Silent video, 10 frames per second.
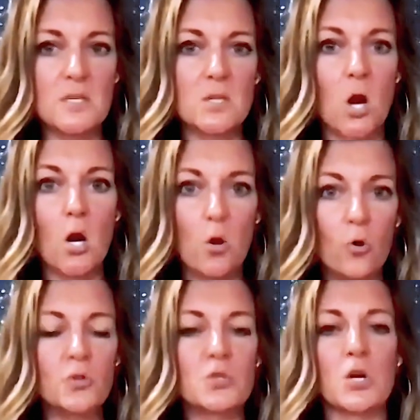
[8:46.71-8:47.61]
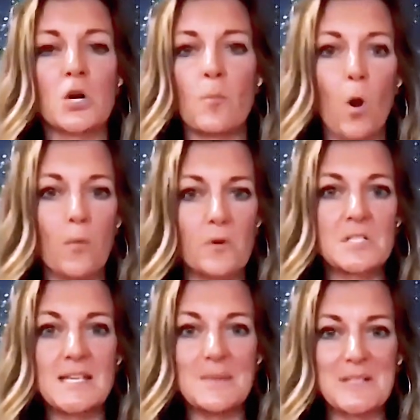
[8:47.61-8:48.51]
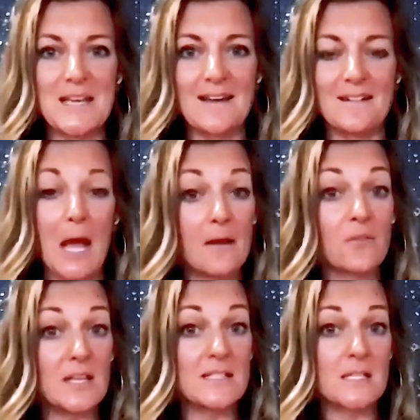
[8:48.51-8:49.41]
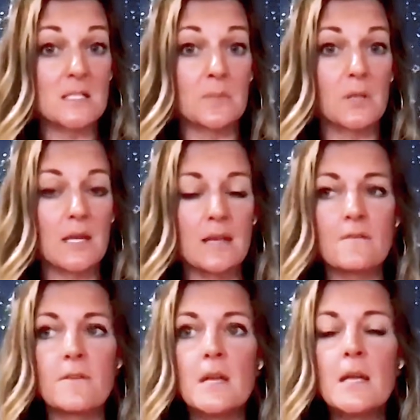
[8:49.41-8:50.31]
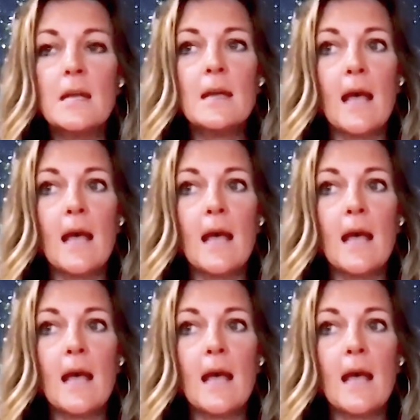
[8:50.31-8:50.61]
just our culture and what we're steeped in kind of leads us to believe.